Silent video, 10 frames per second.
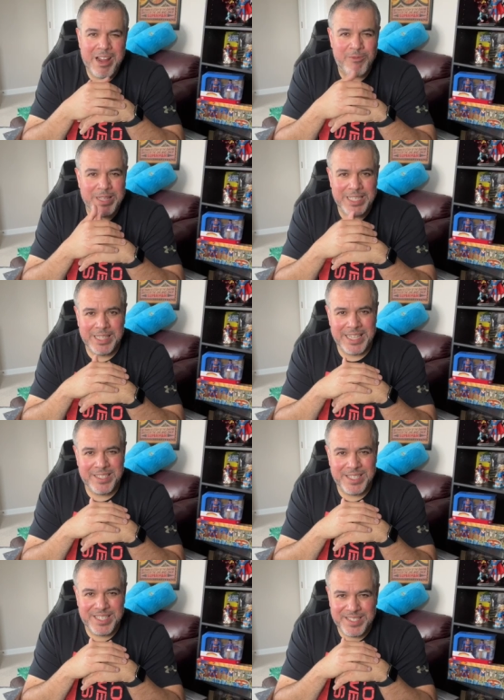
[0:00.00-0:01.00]
I really
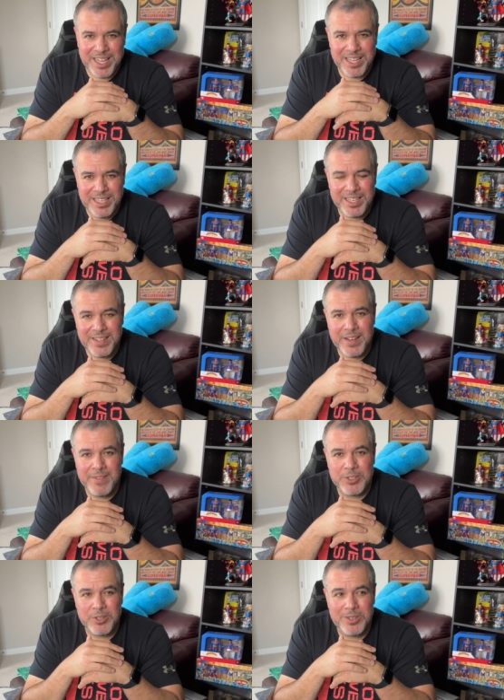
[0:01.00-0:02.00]
liked the design of
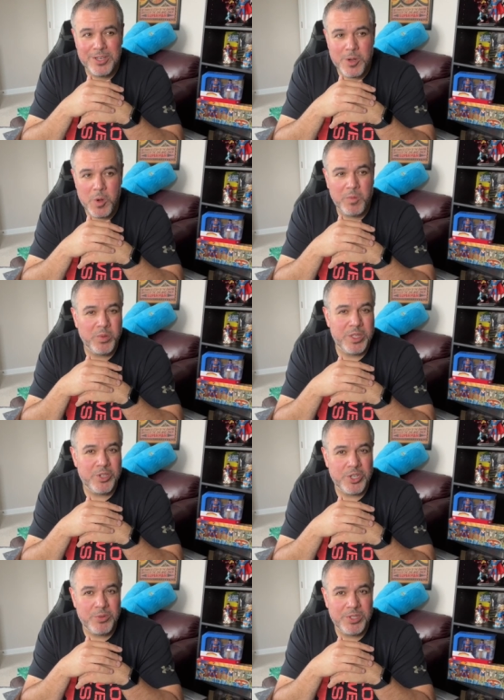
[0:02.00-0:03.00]
the shirt. Hopefully the
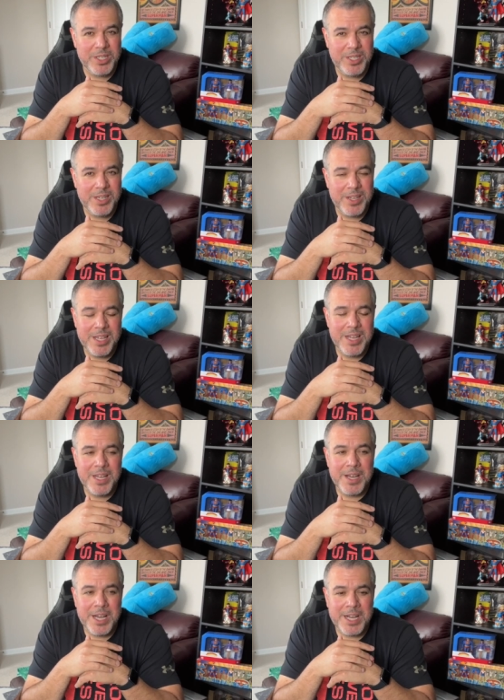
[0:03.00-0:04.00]
show's good.
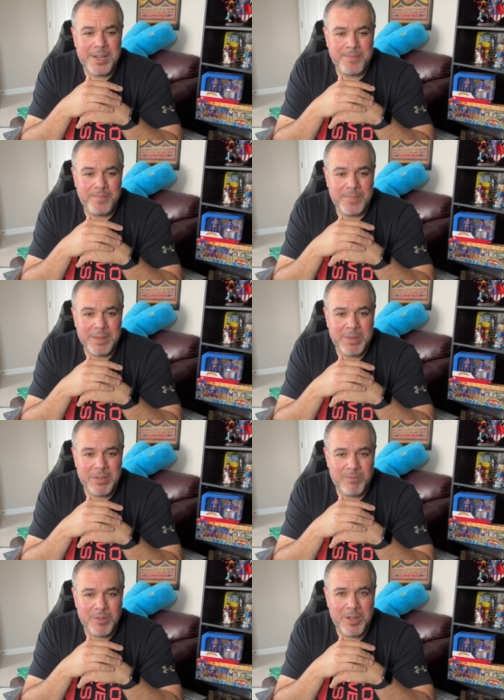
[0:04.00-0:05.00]
Um,
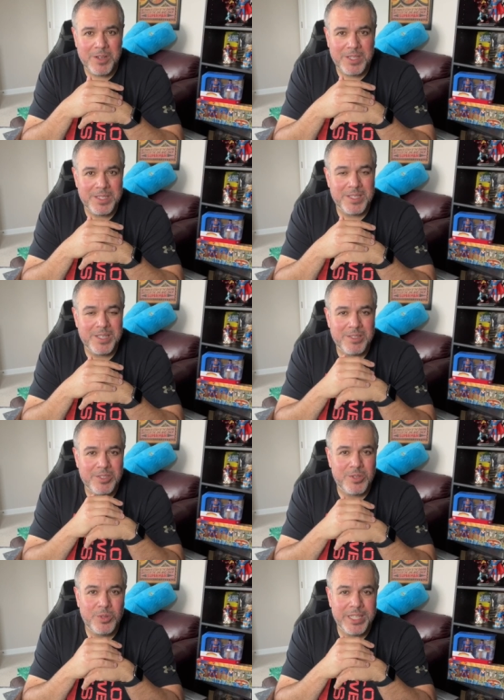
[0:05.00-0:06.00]
but regardless,
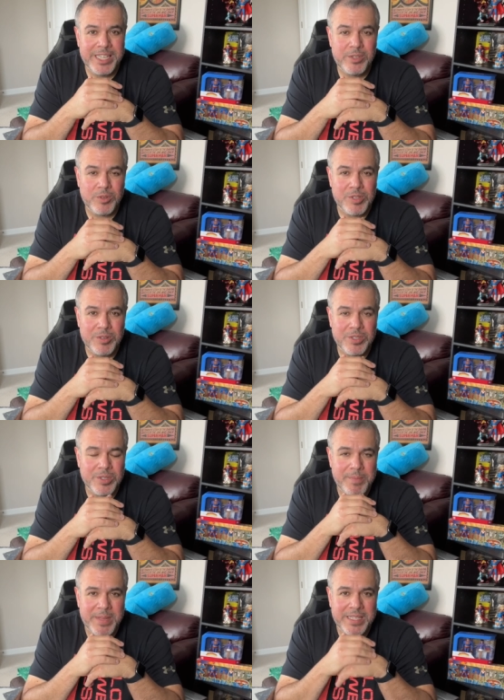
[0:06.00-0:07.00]
cool Andor shirt, so
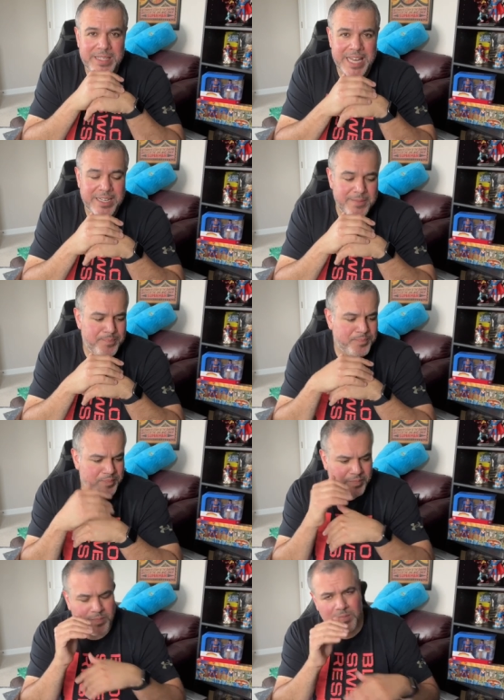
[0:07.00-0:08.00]
I picked that up.
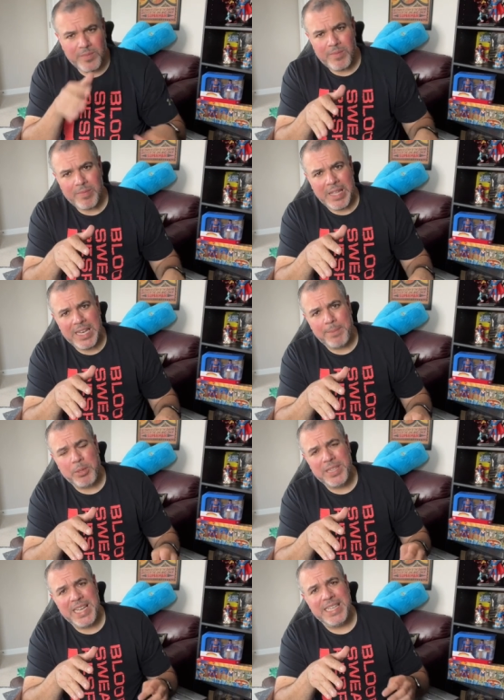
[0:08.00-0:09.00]
And I
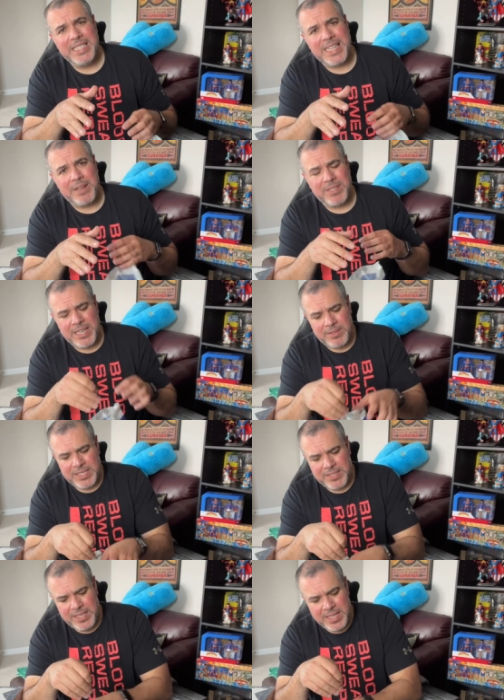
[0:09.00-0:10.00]
bought that in downtown
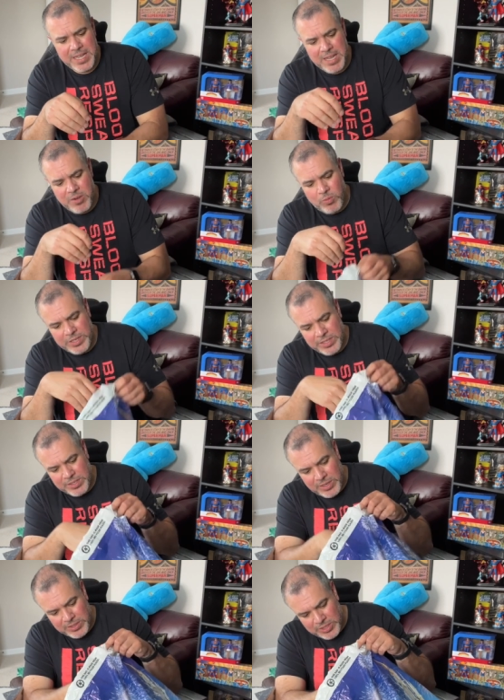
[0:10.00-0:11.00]
Disney, which is
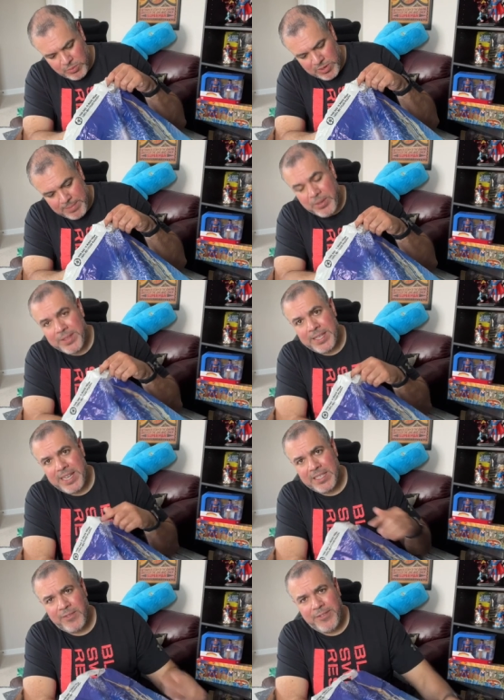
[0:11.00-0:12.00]
also where I bought the
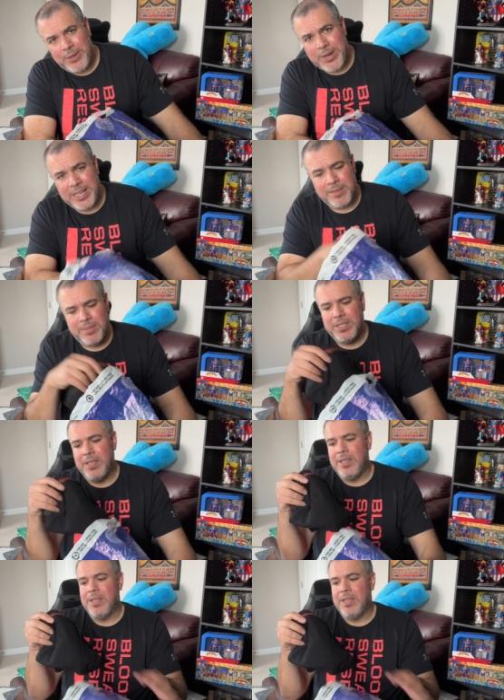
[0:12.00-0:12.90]
next few items,